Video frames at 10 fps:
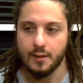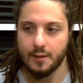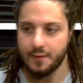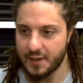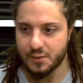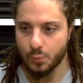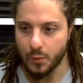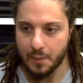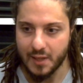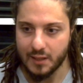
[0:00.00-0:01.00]
That is what
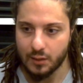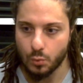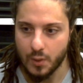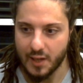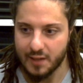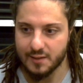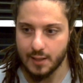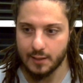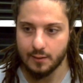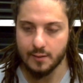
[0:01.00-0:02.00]
I meant when I
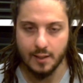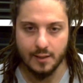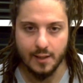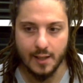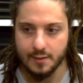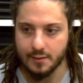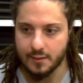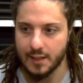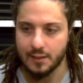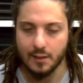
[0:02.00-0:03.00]
said that it has
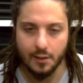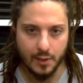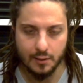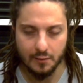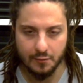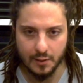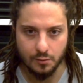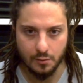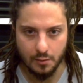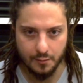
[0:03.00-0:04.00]
an indirect effect
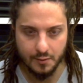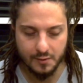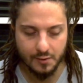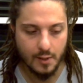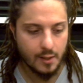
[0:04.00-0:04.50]
on others.